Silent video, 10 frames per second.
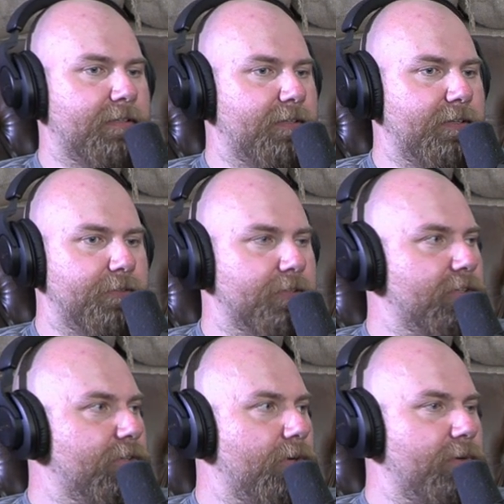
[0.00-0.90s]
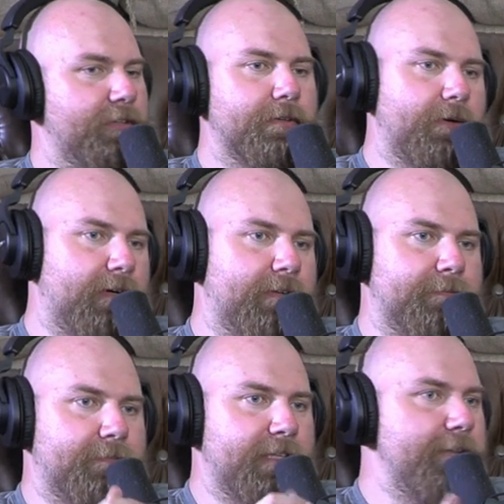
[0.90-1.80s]
You go
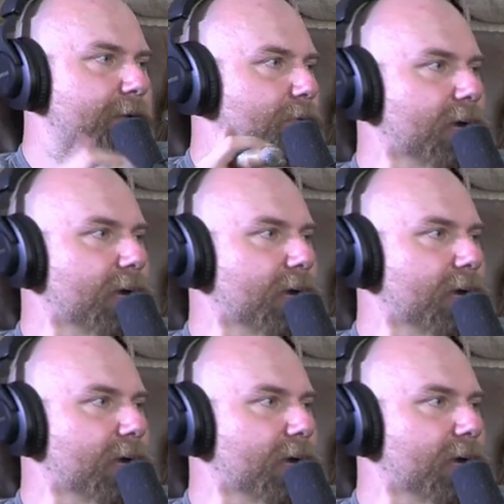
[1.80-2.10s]
on eBay